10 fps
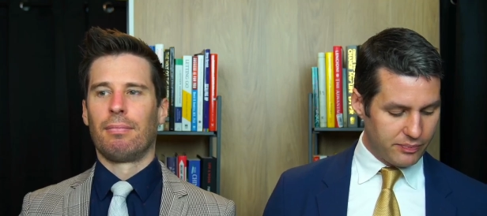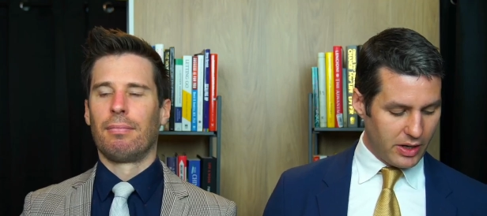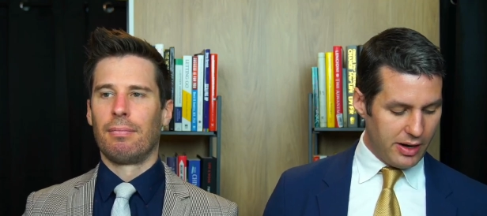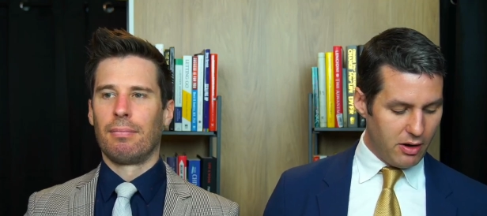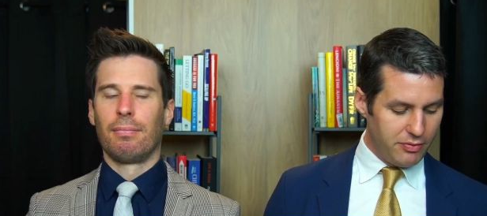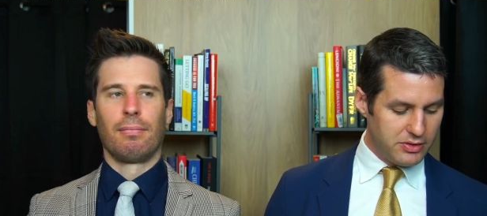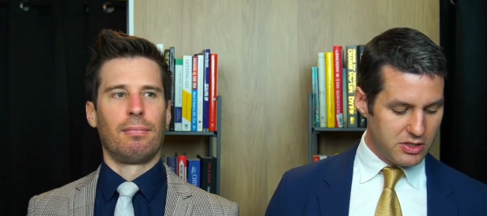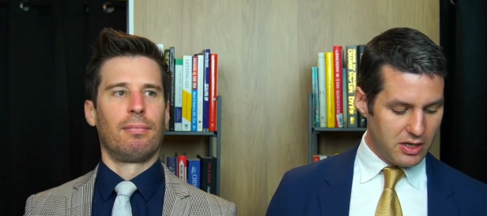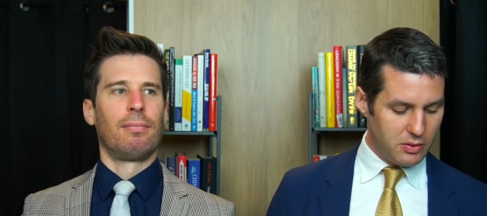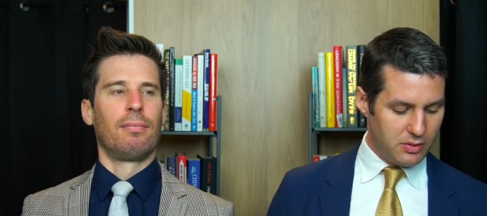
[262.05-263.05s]
Speaker 1: I often
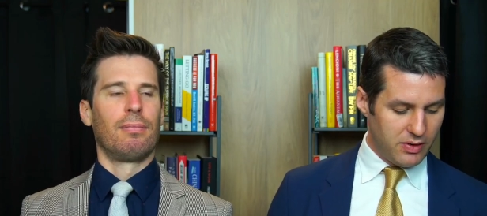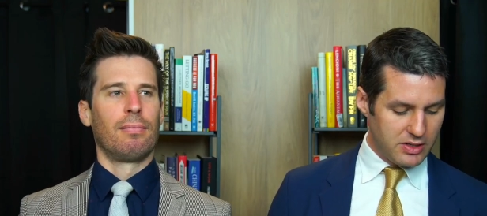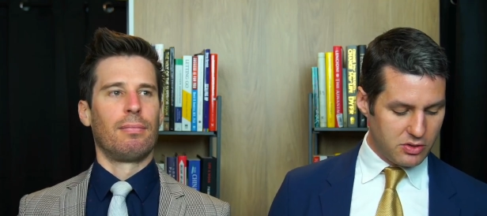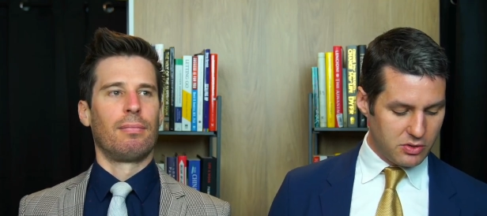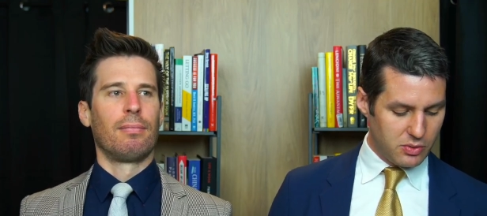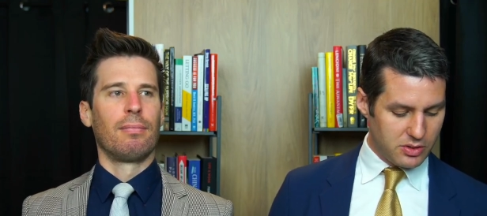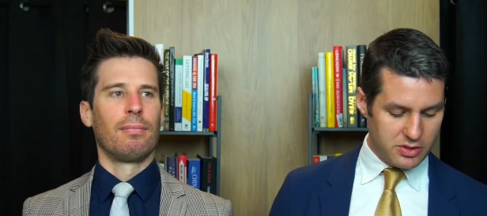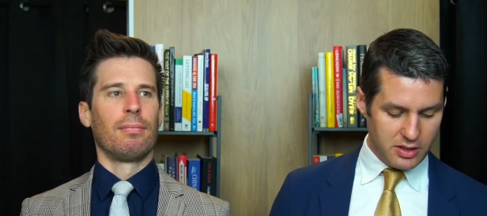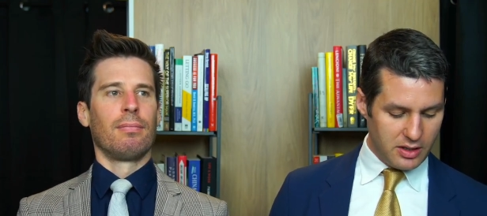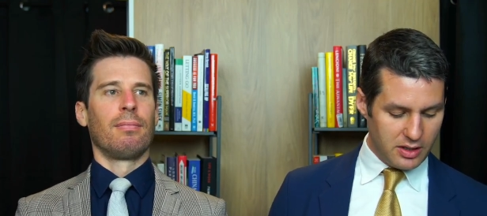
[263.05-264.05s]
say to investors who are
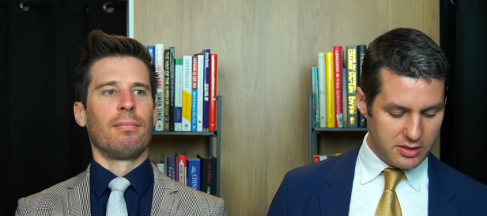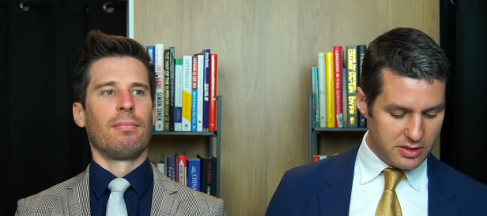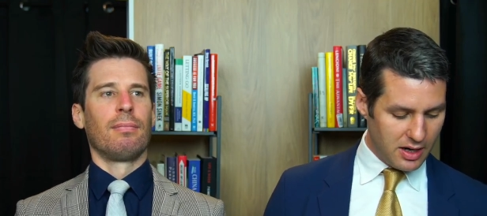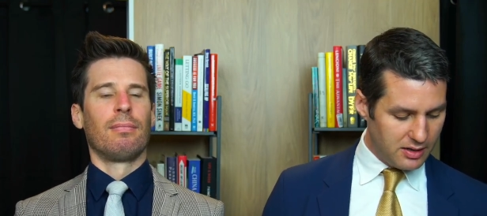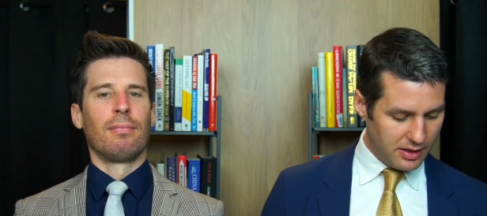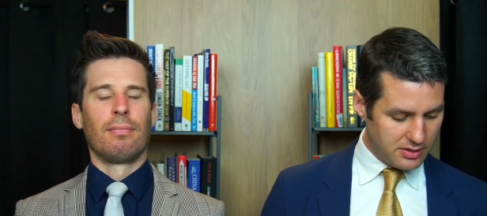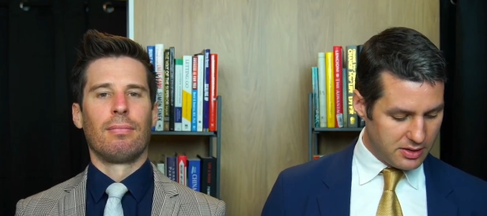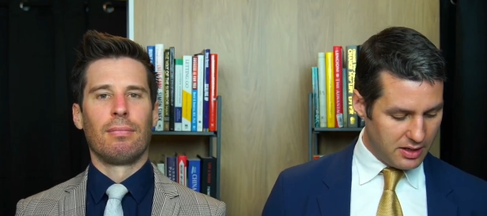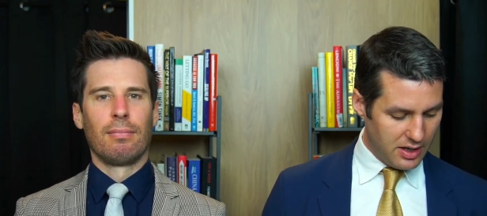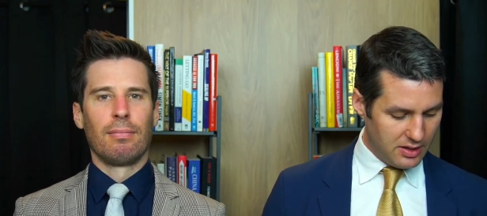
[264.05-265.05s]
sitting on the sidelines
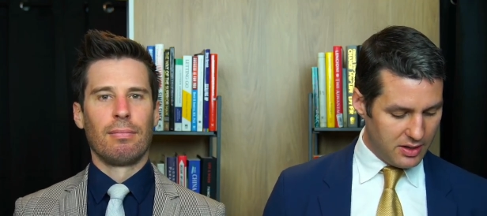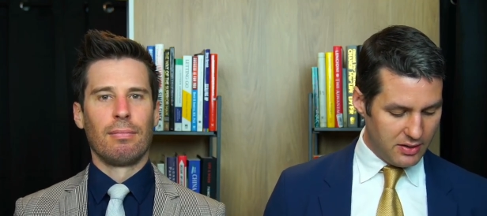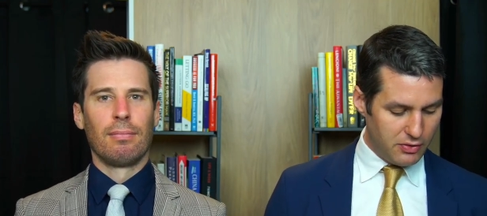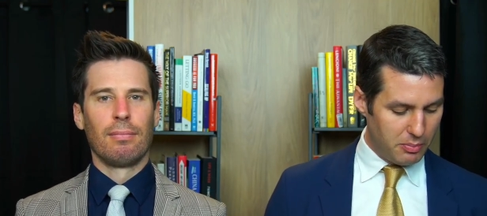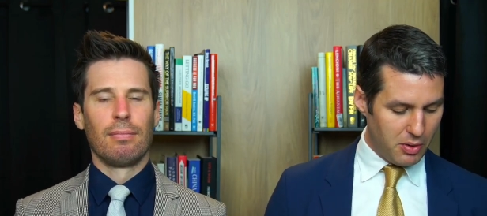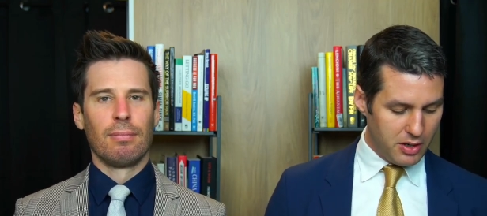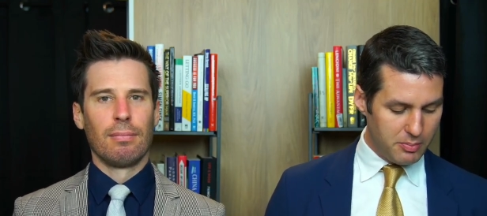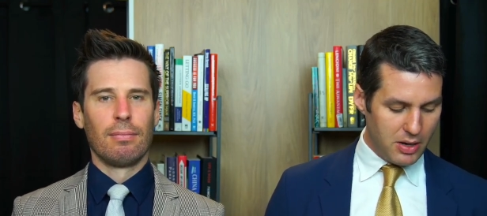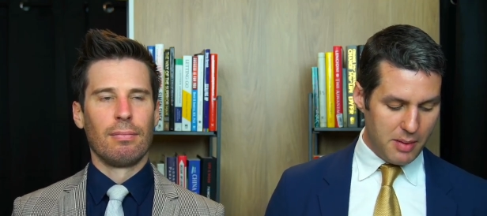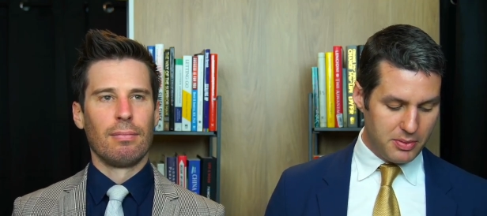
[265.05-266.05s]
today that if you bought a
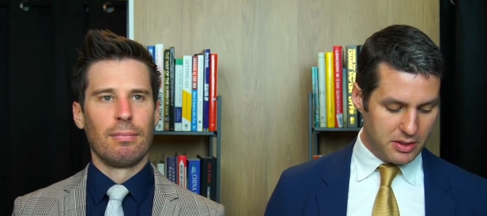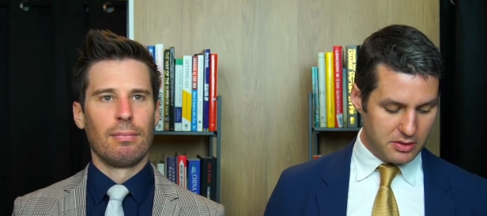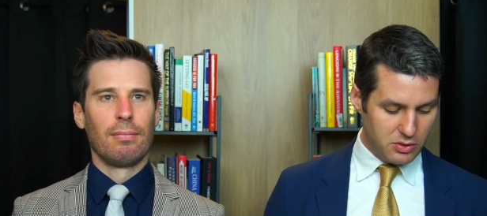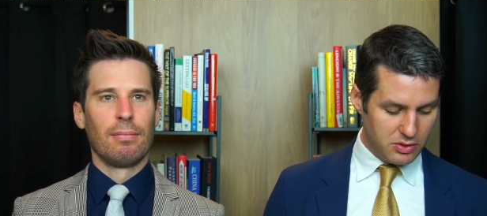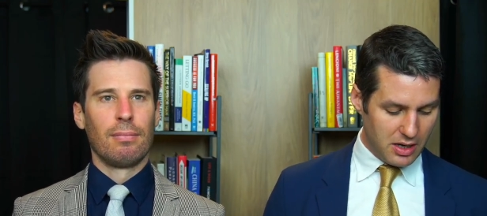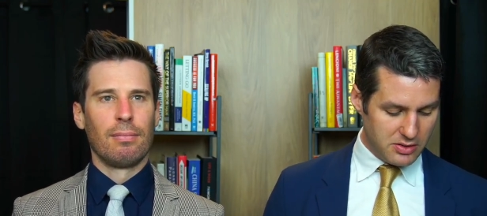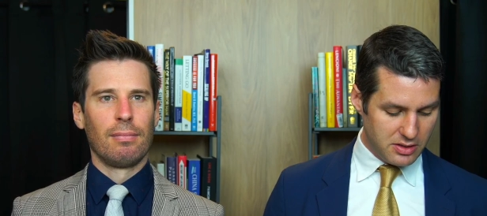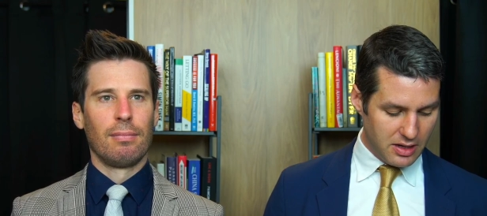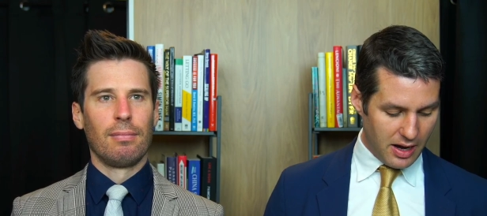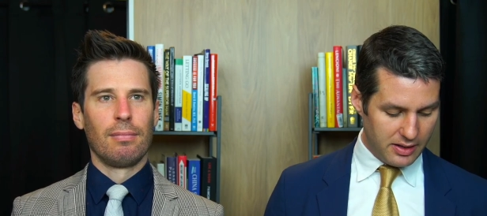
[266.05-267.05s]
property in
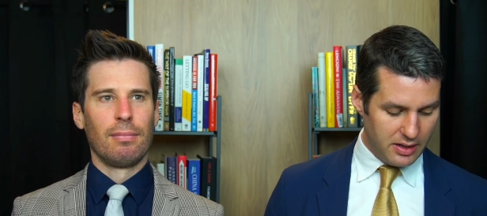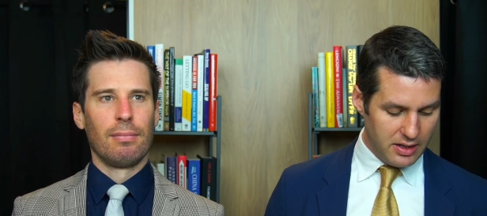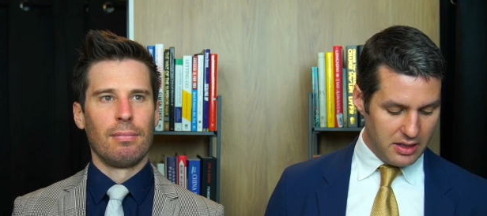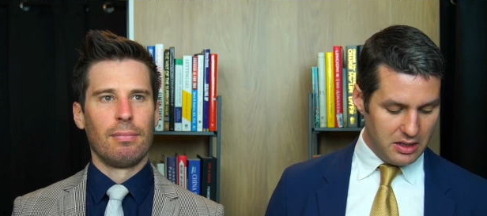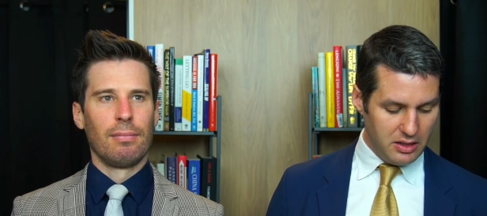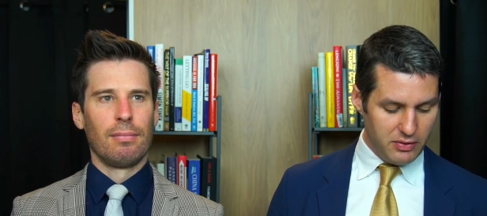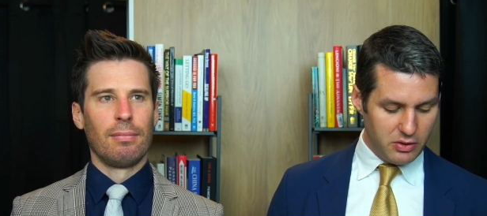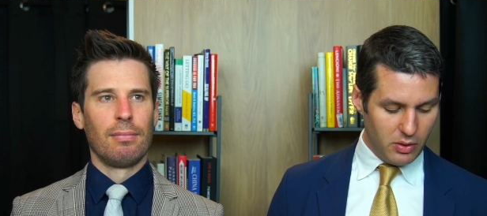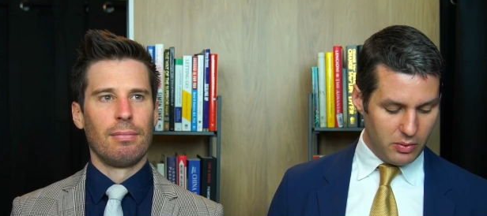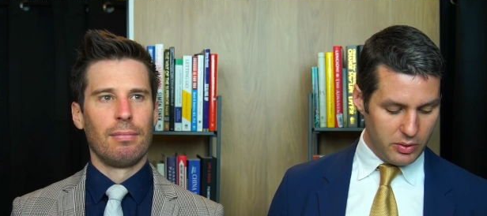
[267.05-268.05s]
2009, even
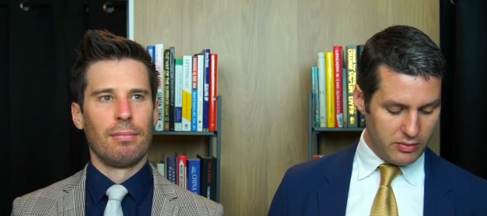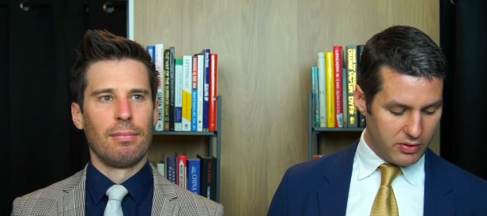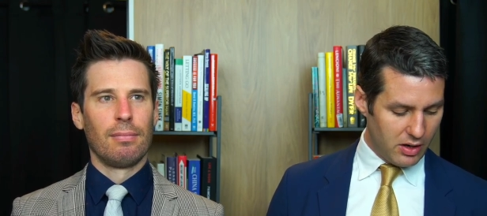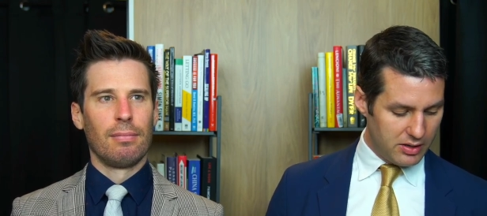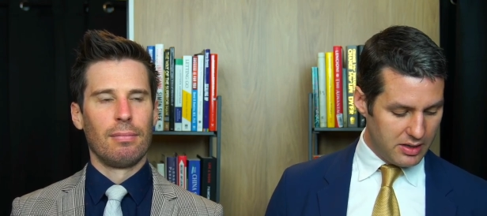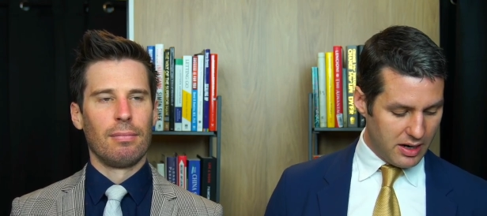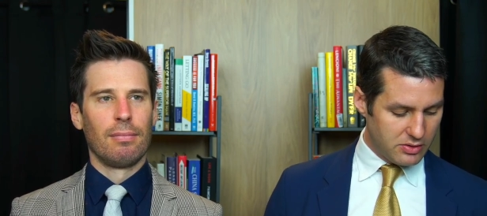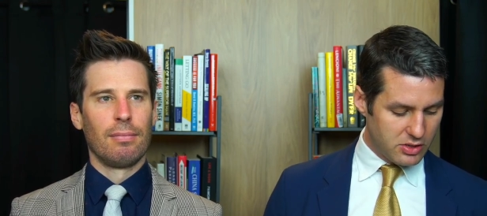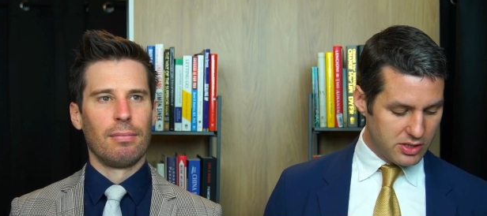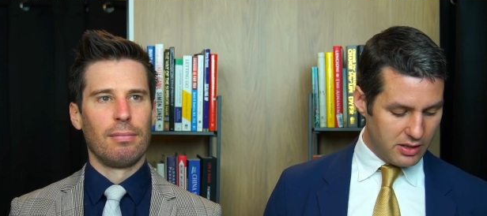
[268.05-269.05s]
though it would have gone down
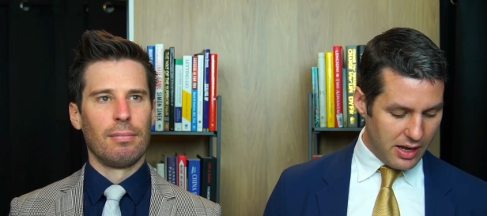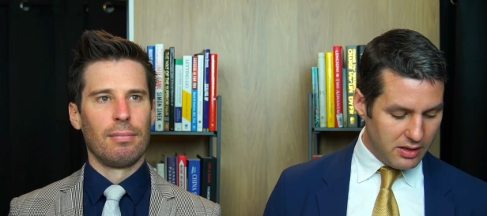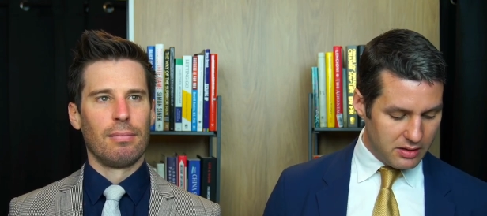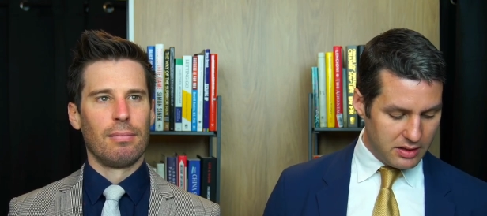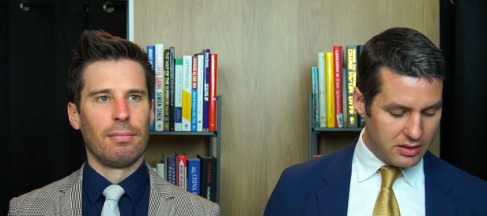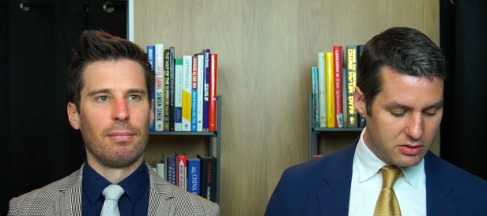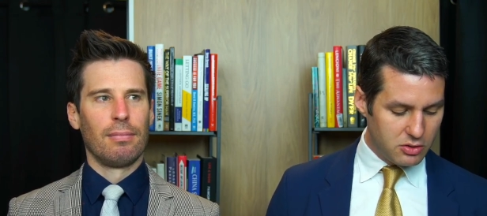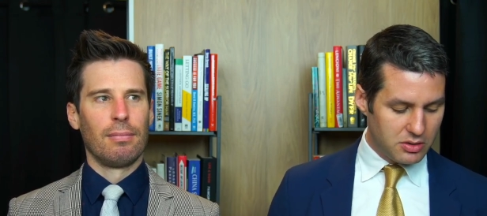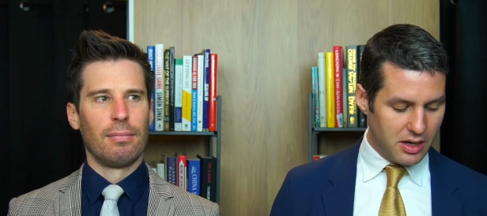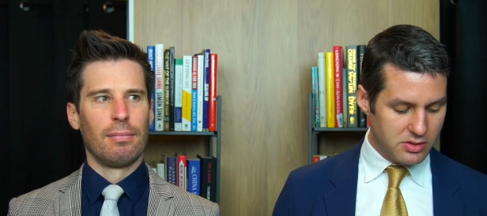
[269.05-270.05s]
slightly in
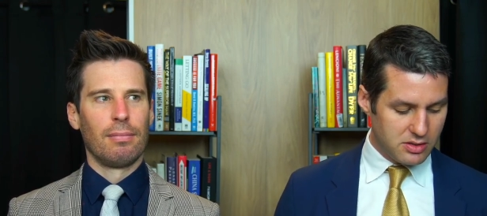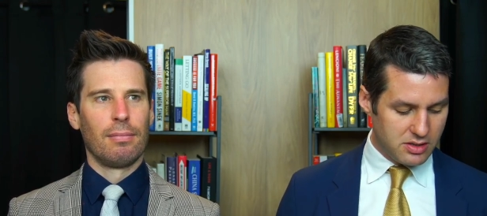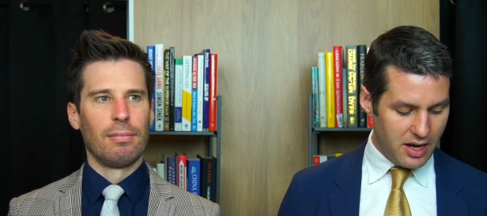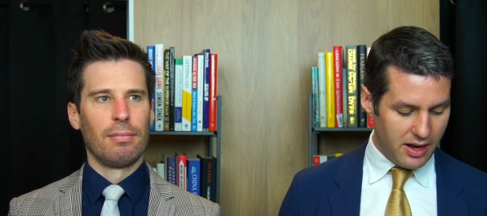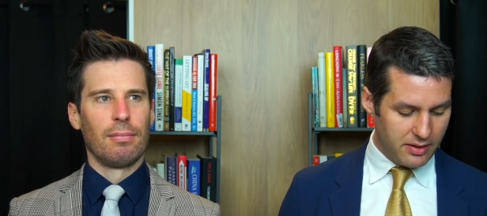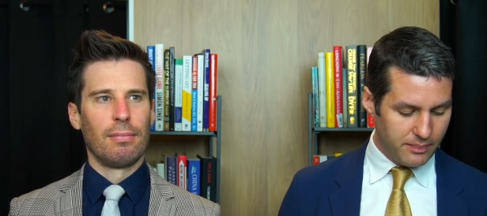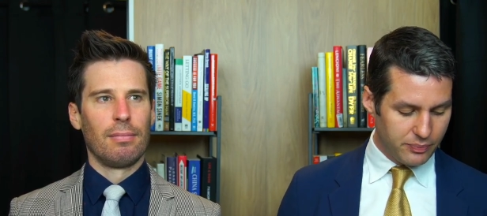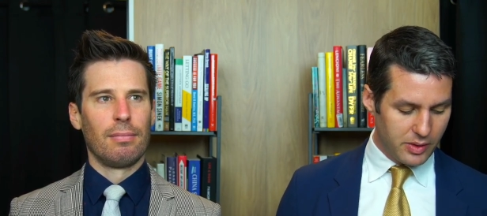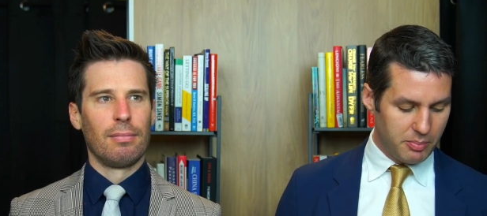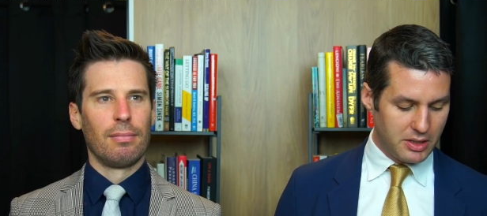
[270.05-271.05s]
2010,
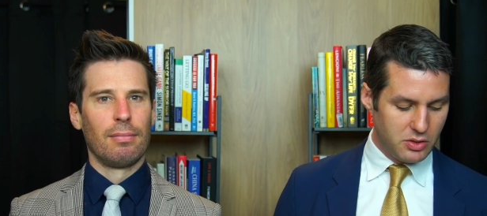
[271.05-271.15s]
by